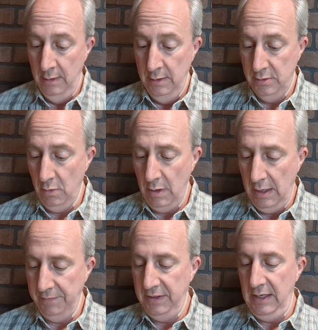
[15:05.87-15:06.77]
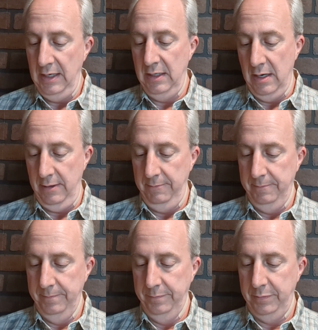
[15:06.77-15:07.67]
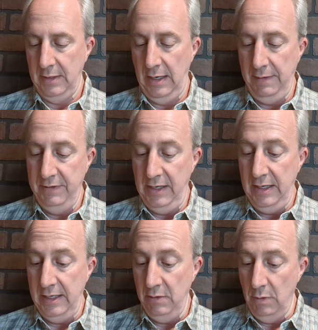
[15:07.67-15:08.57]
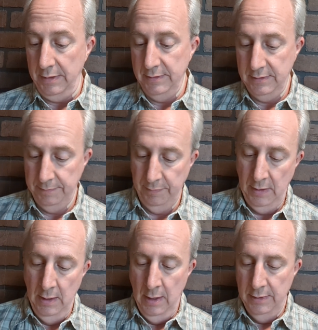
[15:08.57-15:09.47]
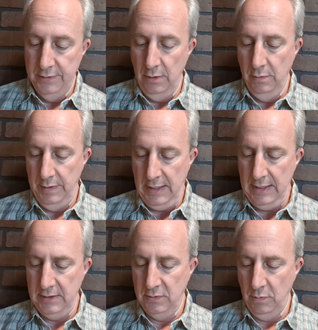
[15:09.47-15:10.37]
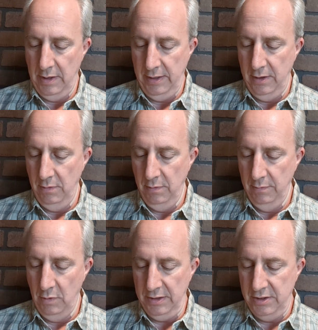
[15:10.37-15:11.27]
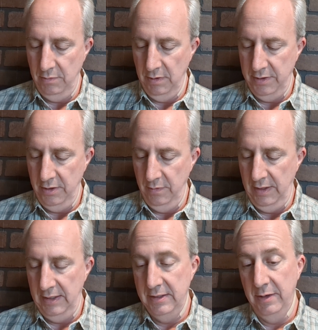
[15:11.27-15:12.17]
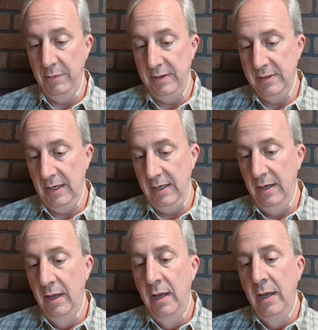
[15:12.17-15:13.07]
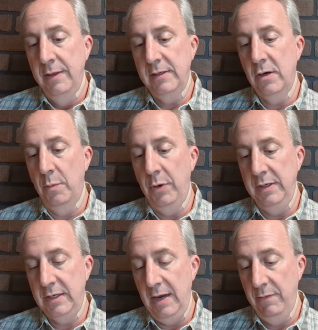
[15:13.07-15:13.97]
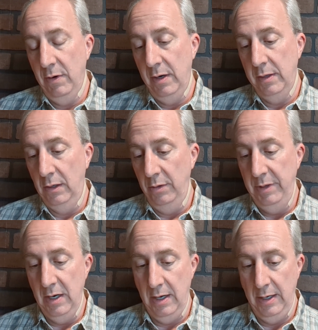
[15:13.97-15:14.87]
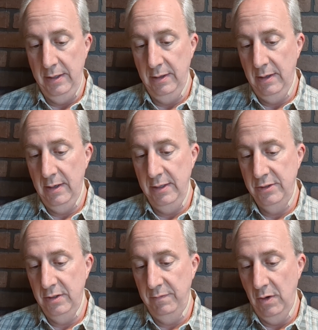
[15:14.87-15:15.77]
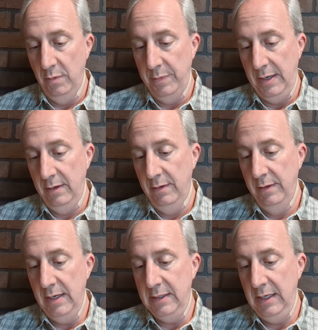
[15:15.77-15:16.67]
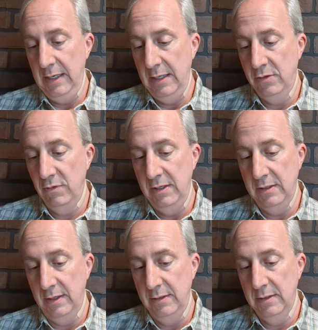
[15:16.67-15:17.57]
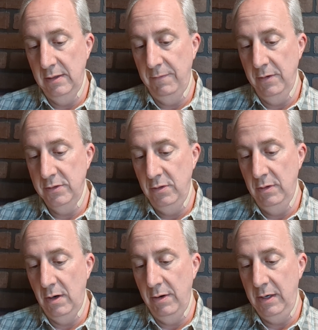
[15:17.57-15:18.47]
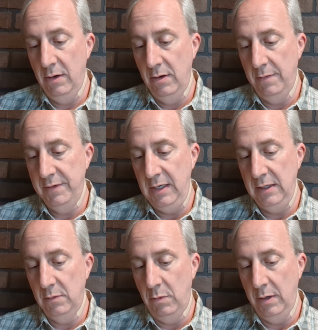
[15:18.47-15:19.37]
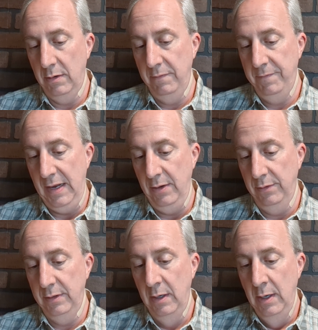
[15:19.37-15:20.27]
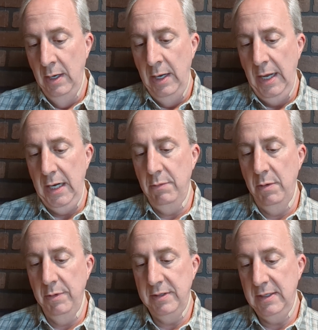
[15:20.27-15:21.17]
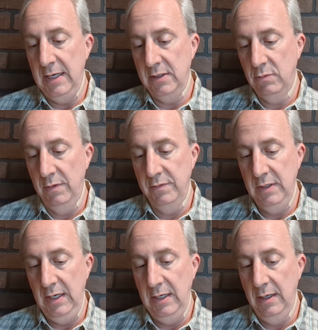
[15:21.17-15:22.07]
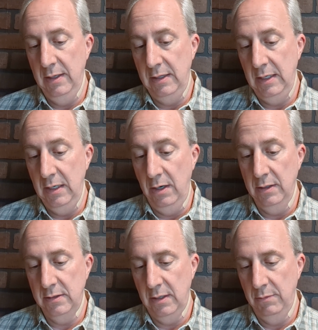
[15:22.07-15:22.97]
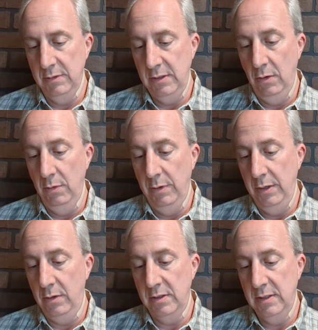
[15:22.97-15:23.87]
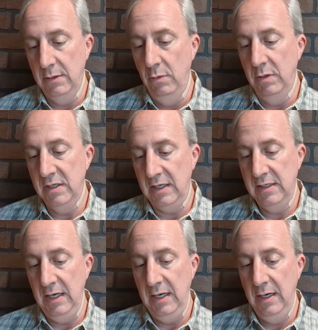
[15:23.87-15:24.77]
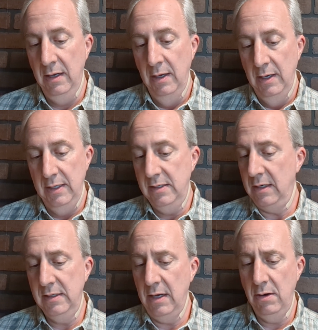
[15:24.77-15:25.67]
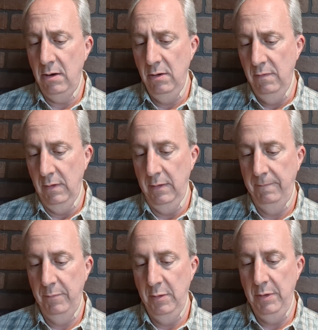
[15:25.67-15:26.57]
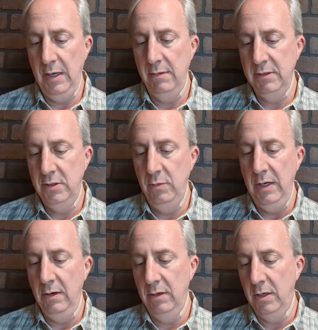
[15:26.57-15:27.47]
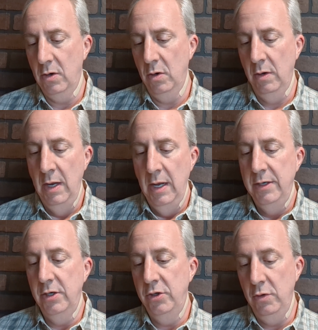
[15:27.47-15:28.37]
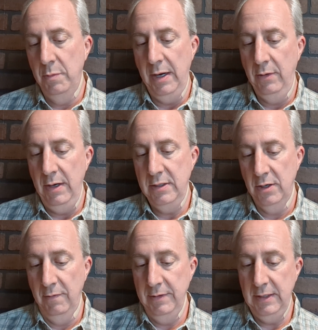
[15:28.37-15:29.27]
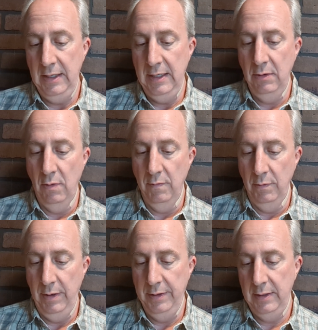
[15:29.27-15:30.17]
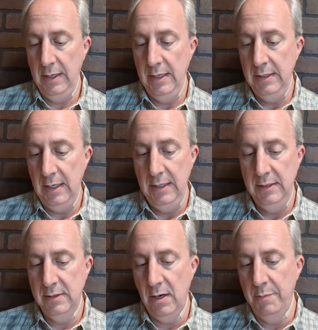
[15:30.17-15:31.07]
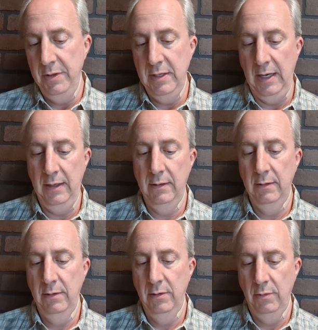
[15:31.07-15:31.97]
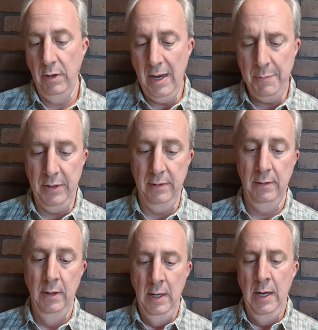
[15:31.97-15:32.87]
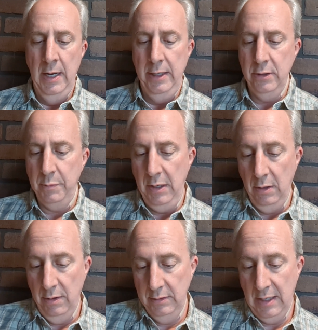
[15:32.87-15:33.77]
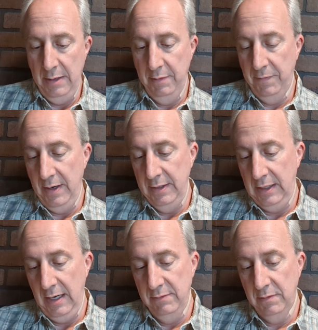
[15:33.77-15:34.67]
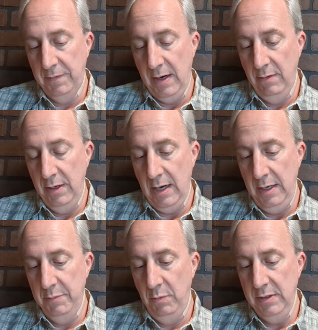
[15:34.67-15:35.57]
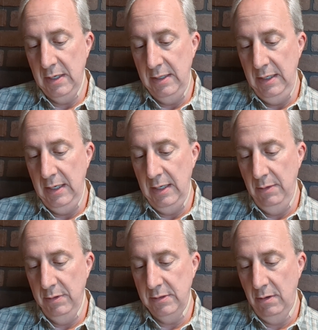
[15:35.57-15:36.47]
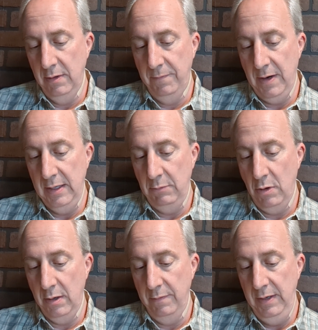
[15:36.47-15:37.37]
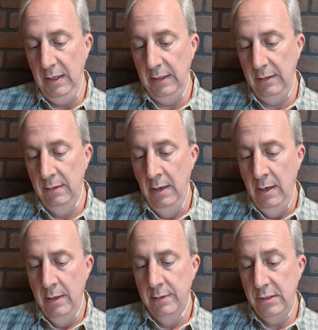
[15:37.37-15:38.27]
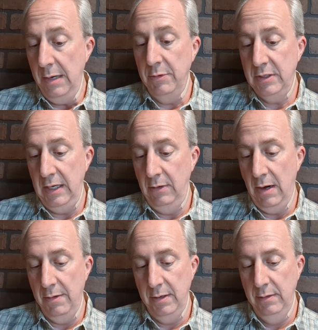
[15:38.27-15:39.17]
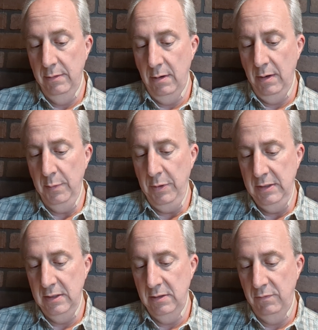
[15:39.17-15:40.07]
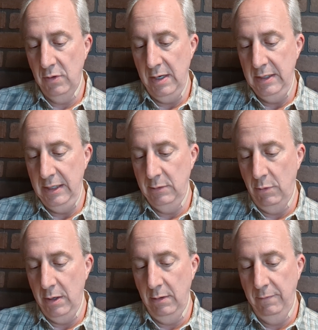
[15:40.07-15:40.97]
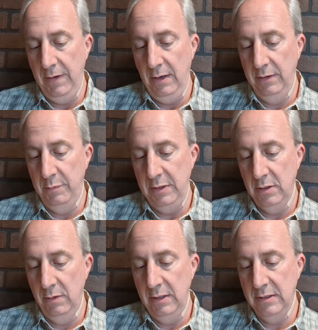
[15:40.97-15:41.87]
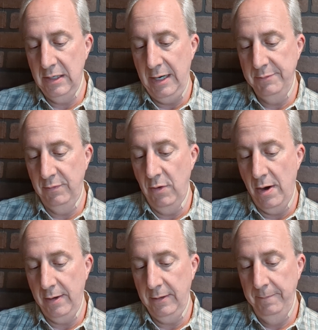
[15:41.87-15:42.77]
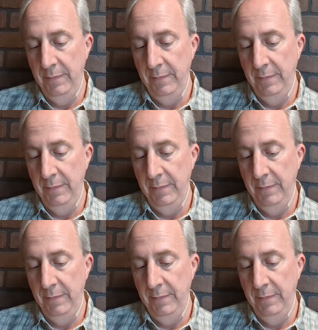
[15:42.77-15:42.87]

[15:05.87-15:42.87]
So I left to get it done. I left to get it at once. So that's why you what you were doing, Cimorene said. The stone prince gave her another gloomy nod. I should have known better. That king had three sons, and the first two had already gone off to get the water and failed. Anyone with sense would have seen that the youngest son was the only one who could who would succeed. It sticks out all over. But I was too eager to go to do my great service and get it over with, and I didn't stop and think. What happened? It took me a long time to find the caves of fire and night, but once I did, it wasn't hard to find the water of healing. The chamber's getting crowded. All the princes who've tried to get the water and failed have been turned into slabs of rock.